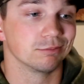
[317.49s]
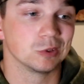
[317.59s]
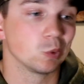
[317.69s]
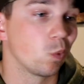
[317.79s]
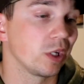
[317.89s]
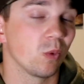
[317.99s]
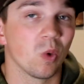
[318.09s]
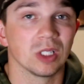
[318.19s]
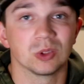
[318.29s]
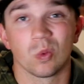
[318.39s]

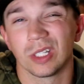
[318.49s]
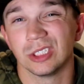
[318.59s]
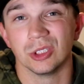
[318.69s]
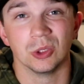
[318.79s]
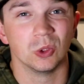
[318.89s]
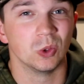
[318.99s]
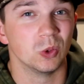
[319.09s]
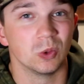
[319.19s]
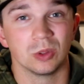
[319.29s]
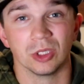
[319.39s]
21,
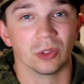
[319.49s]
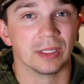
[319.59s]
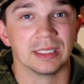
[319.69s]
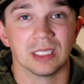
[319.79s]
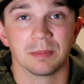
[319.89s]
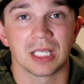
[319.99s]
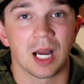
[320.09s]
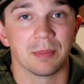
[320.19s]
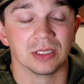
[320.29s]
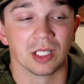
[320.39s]
22 degrees up
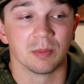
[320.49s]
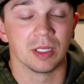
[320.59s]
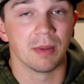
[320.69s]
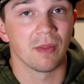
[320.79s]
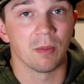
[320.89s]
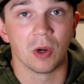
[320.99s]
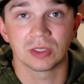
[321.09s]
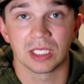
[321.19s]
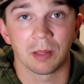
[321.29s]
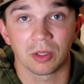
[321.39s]
top is going to be about the
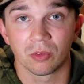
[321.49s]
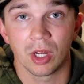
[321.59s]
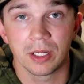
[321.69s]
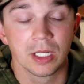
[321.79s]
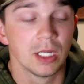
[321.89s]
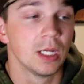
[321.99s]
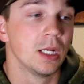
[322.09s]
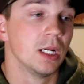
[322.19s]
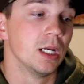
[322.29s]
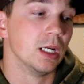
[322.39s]
most that I'm going to run.
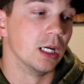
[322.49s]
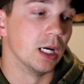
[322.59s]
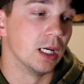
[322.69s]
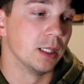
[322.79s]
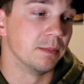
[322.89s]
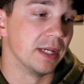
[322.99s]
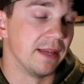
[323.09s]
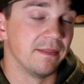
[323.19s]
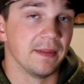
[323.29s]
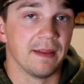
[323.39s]

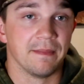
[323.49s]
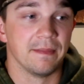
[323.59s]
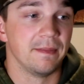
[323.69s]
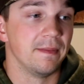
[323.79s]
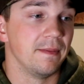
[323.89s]
And